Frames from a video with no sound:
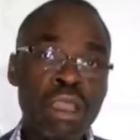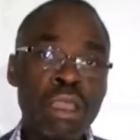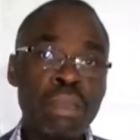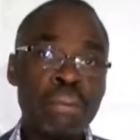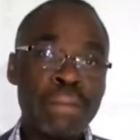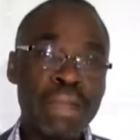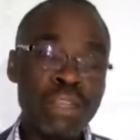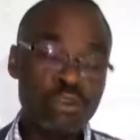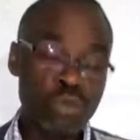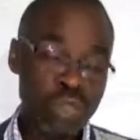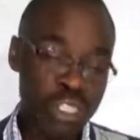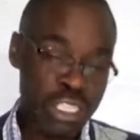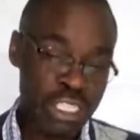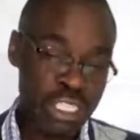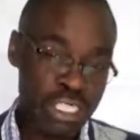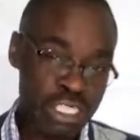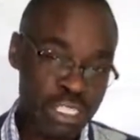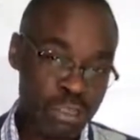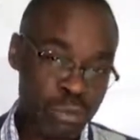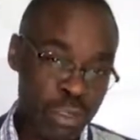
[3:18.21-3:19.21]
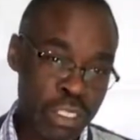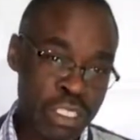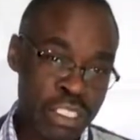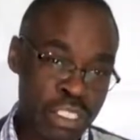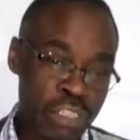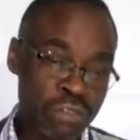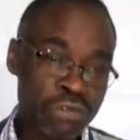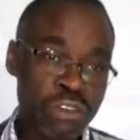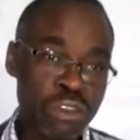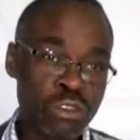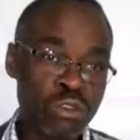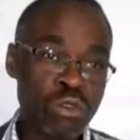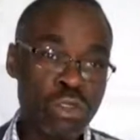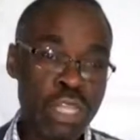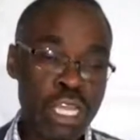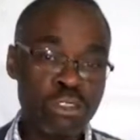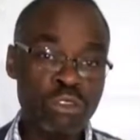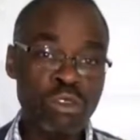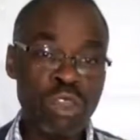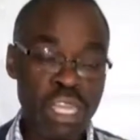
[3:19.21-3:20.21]
but which is specific to
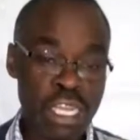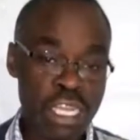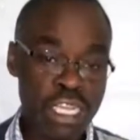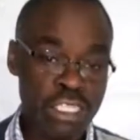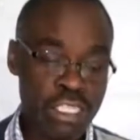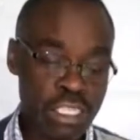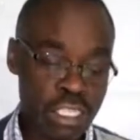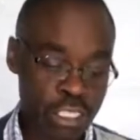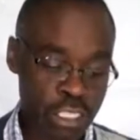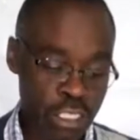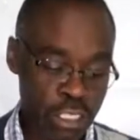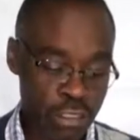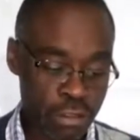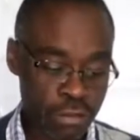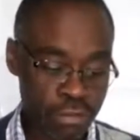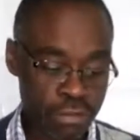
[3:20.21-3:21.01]
that organization.